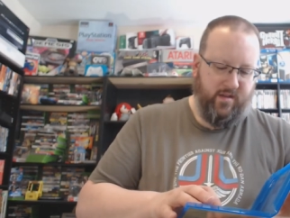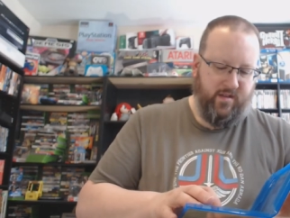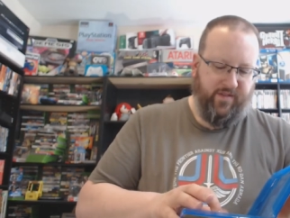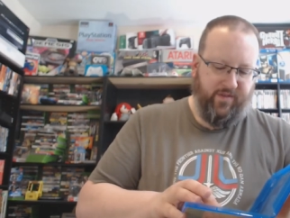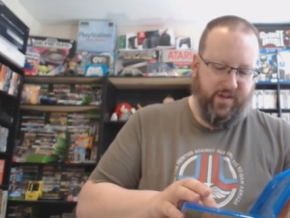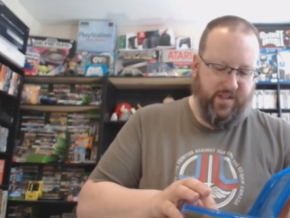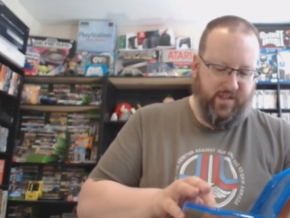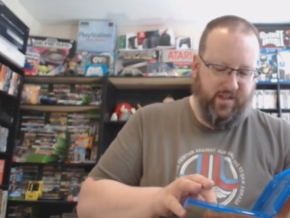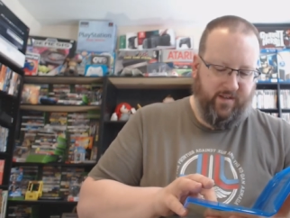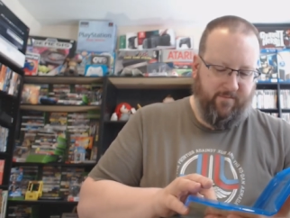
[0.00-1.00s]

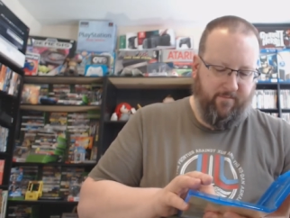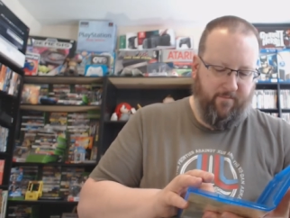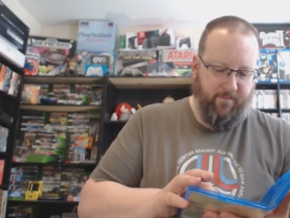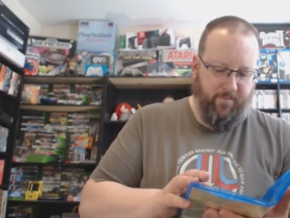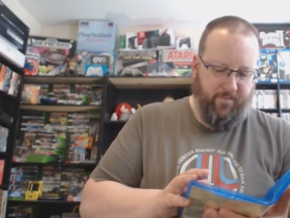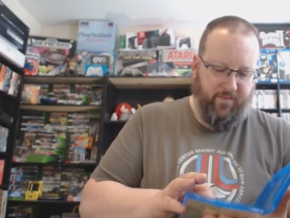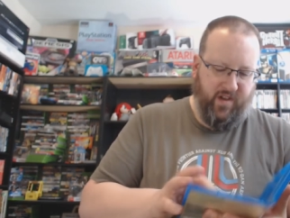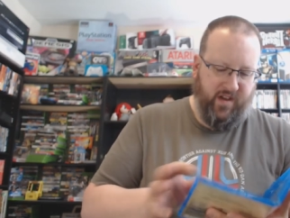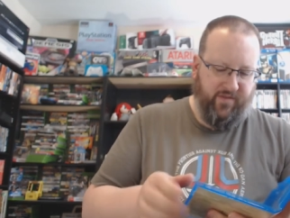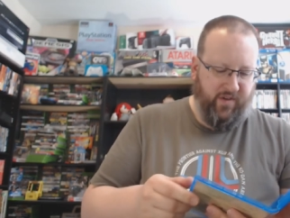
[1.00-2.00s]
different
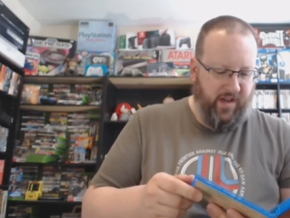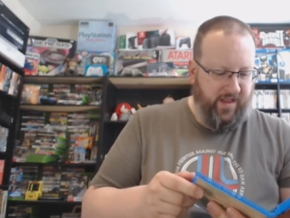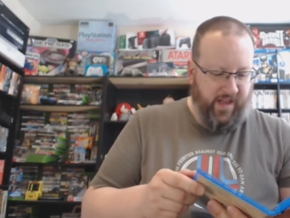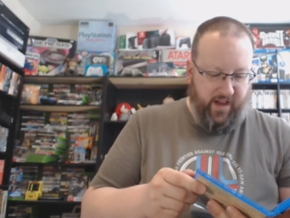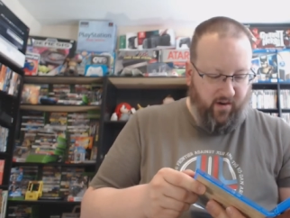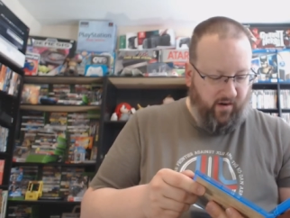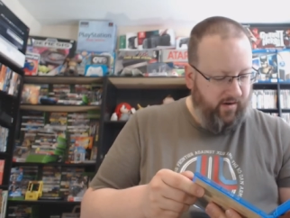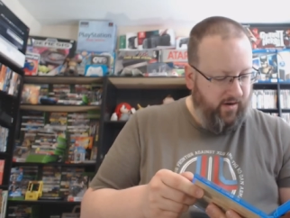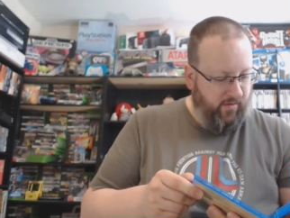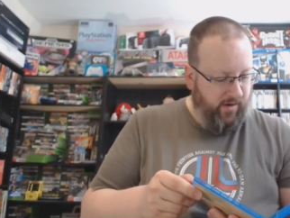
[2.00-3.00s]
different inlay
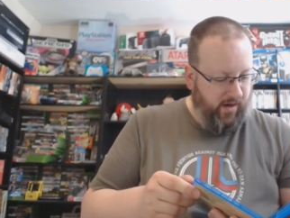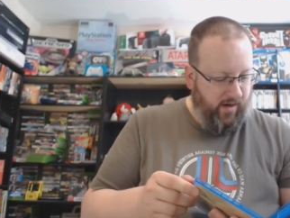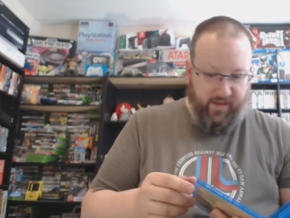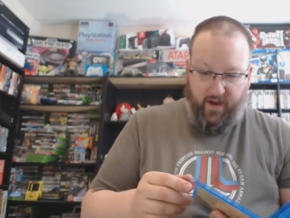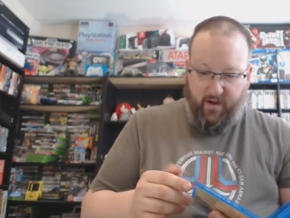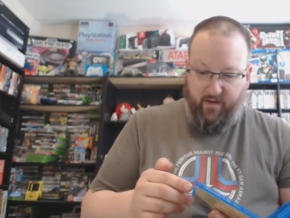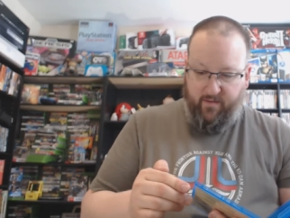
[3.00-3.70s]
art going on there.